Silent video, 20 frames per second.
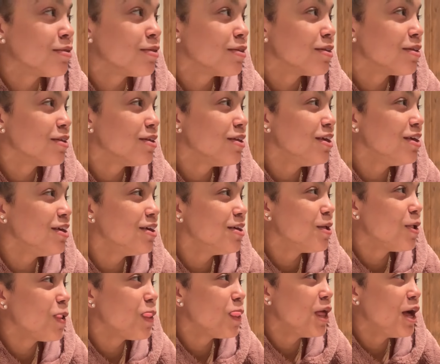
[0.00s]

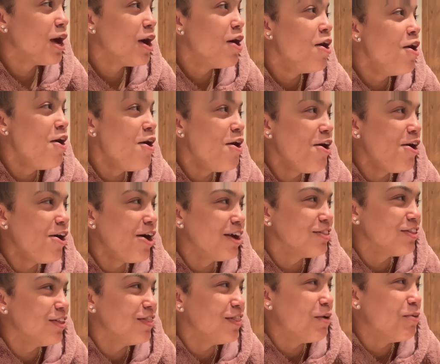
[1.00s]
Oh! I
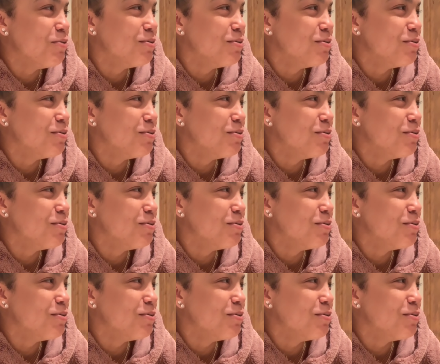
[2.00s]
thought that